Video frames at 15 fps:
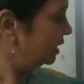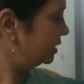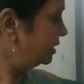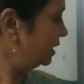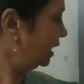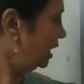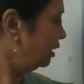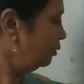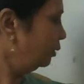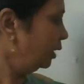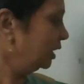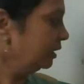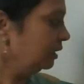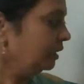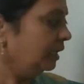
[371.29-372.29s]
Second
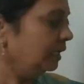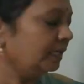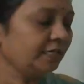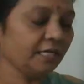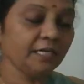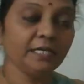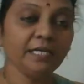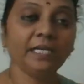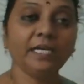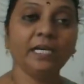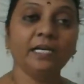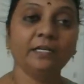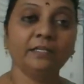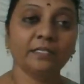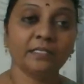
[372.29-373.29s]
one, it
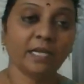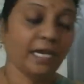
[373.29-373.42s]
indicates